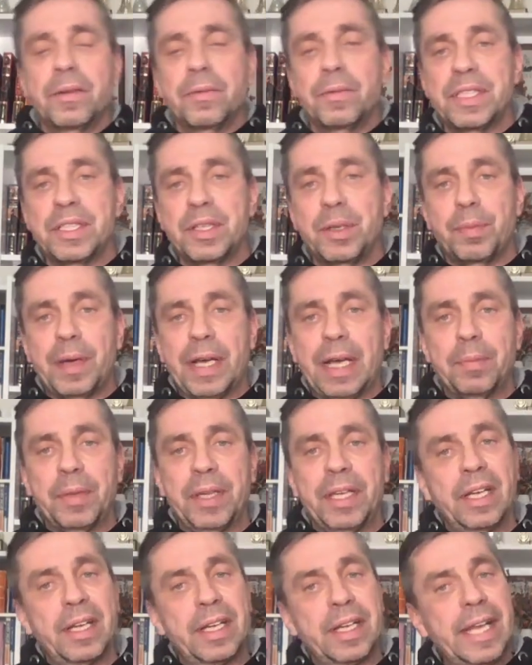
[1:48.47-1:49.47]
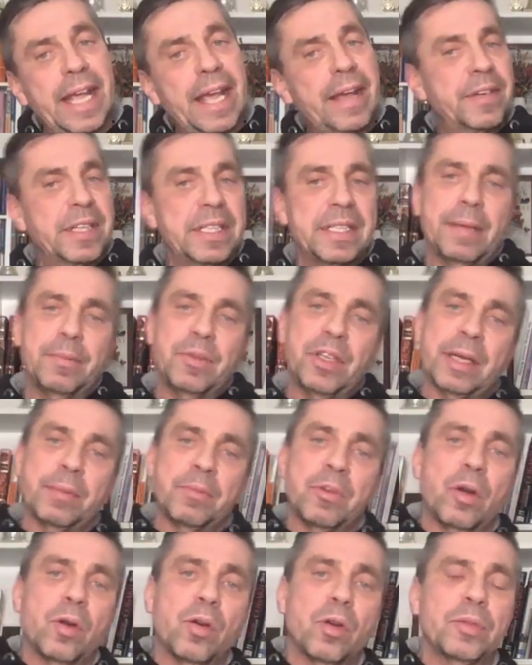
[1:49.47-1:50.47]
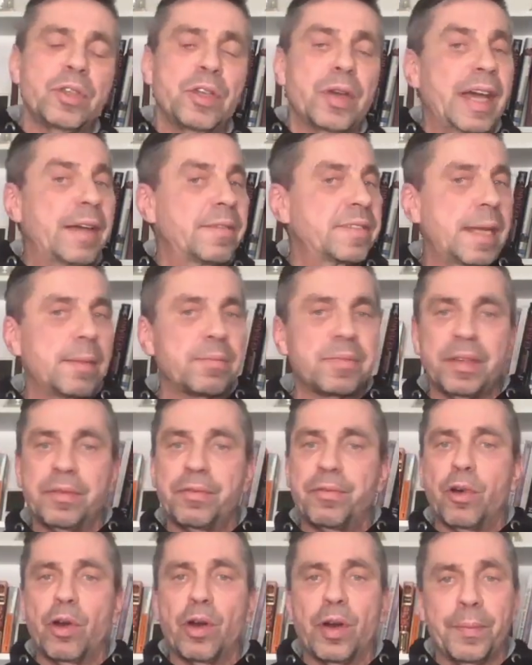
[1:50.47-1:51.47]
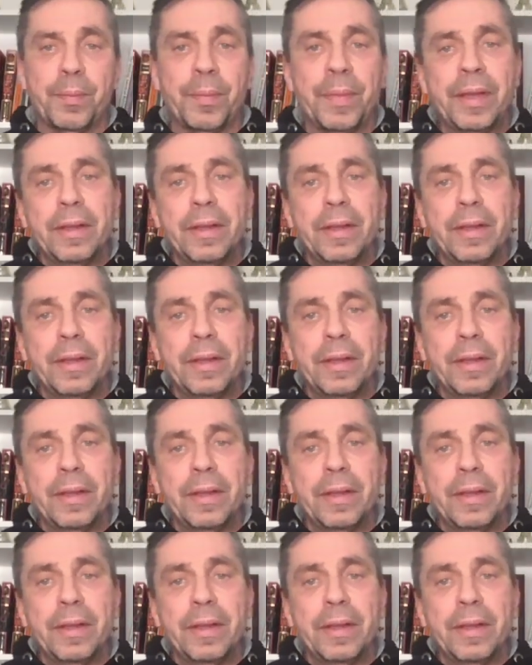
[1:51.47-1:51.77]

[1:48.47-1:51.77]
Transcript: with your puppy, or every time you come home, you have something for him.